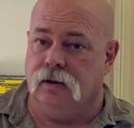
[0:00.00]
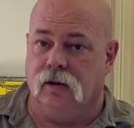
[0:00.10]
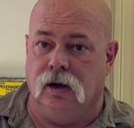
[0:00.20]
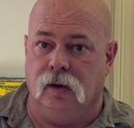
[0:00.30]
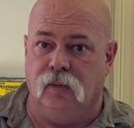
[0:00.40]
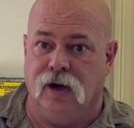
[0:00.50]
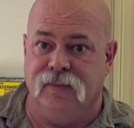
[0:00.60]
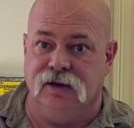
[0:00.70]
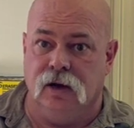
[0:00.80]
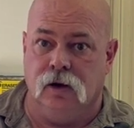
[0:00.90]
let
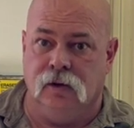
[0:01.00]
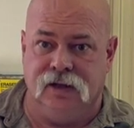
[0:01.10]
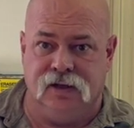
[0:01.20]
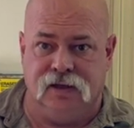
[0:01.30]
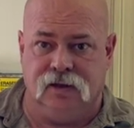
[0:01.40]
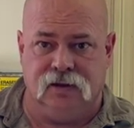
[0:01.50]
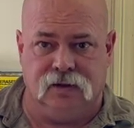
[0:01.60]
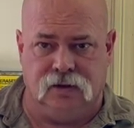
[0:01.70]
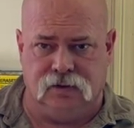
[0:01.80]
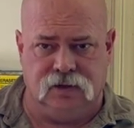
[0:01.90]
me know.
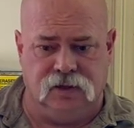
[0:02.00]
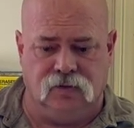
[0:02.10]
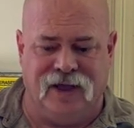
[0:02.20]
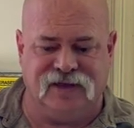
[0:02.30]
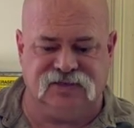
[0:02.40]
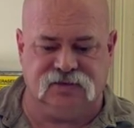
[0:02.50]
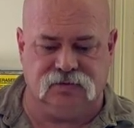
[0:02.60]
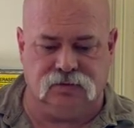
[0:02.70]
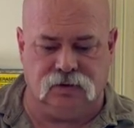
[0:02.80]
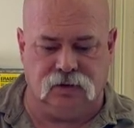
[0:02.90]
It likes
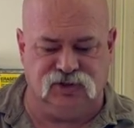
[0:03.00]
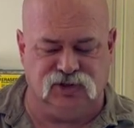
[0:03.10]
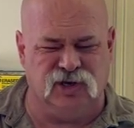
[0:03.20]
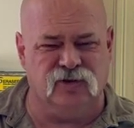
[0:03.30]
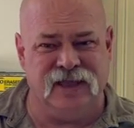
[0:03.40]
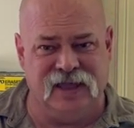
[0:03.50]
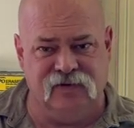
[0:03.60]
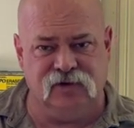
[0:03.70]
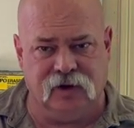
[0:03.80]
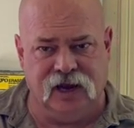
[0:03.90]
generally
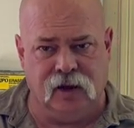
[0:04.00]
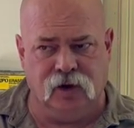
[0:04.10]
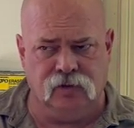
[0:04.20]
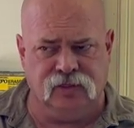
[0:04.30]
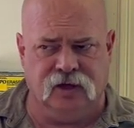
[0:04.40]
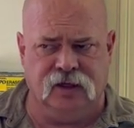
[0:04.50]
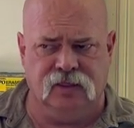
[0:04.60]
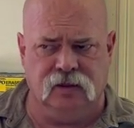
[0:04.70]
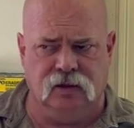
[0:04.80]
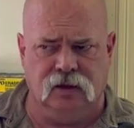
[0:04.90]
heavier ammo.
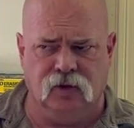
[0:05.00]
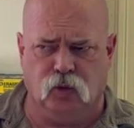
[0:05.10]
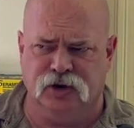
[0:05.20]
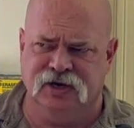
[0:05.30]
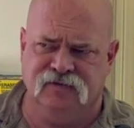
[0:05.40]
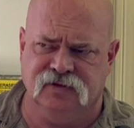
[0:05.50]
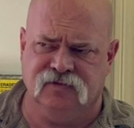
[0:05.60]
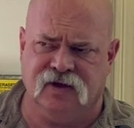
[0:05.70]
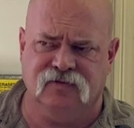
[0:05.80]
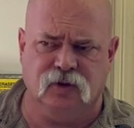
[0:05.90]
Thought the Hornady
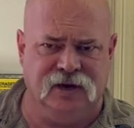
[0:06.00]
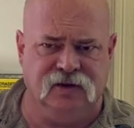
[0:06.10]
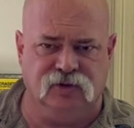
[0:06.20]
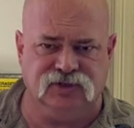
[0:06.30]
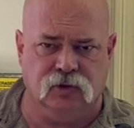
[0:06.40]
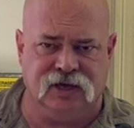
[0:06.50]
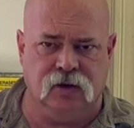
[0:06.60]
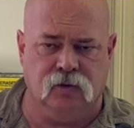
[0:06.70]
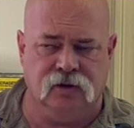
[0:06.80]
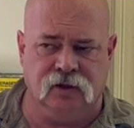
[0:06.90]
55 Granite was okay
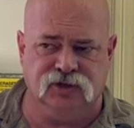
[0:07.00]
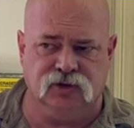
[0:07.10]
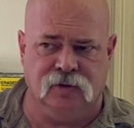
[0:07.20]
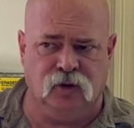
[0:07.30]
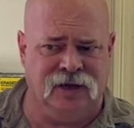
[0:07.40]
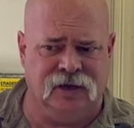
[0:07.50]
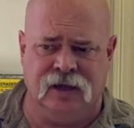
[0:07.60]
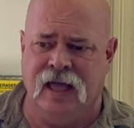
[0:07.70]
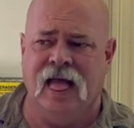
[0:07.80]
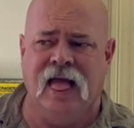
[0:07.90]
with on 2 MOA.
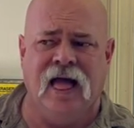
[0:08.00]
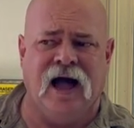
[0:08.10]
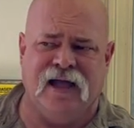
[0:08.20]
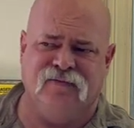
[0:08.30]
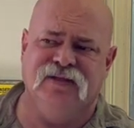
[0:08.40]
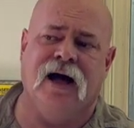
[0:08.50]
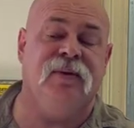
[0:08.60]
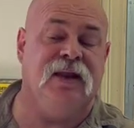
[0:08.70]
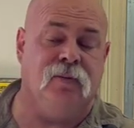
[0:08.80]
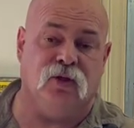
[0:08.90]
I have not
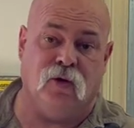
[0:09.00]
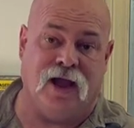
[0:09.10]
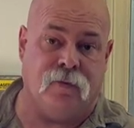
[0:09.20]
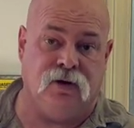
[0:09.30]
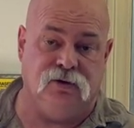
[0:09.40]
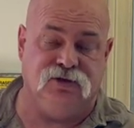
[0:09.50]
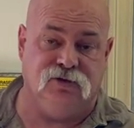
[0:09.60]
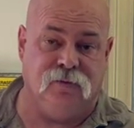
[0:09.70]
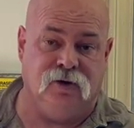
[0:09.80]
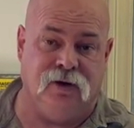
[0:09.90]
been able to crack below 2
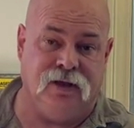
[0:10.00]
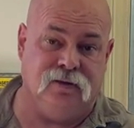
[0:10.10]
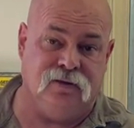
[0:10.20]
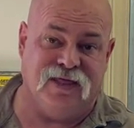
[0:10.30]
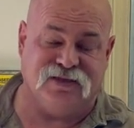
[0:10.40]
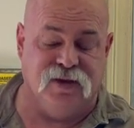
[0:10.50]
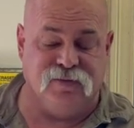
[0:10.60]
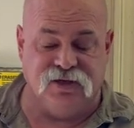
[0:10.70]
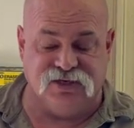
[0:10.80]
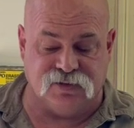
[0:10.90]
MOA. That's
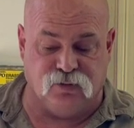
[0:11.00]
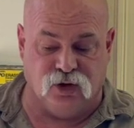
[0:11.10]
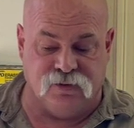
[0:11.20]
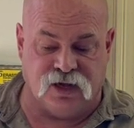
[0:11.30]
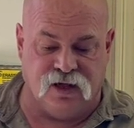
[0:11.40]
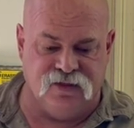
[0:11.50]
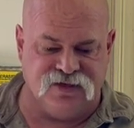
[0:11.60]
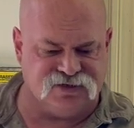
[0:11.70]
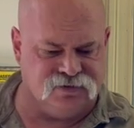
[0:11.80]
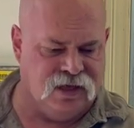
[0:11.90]
maybe a disappointment on
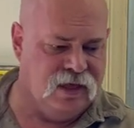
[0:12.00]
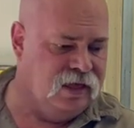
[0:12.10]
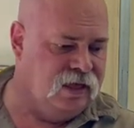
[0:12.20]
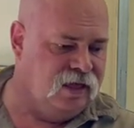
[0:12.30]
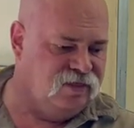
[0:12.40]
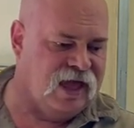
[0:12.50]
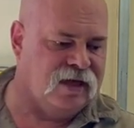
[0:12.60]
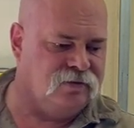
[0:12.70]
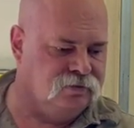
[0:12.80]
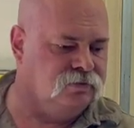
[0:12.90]
this. That